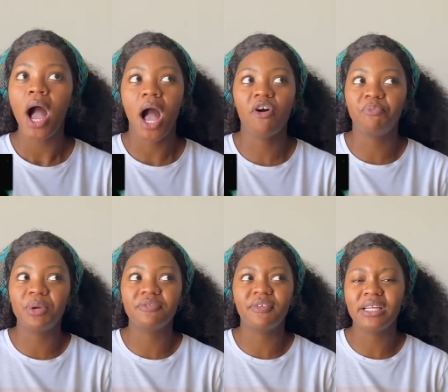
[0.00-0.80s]
I've
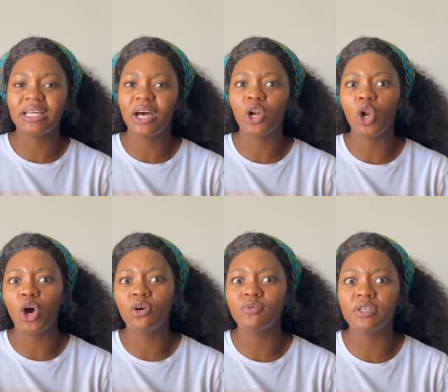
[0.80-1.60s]
been finding out a
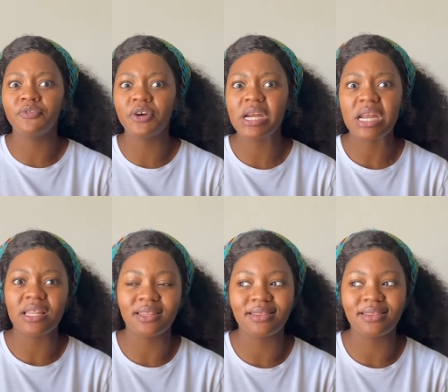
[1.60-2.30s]
lot of different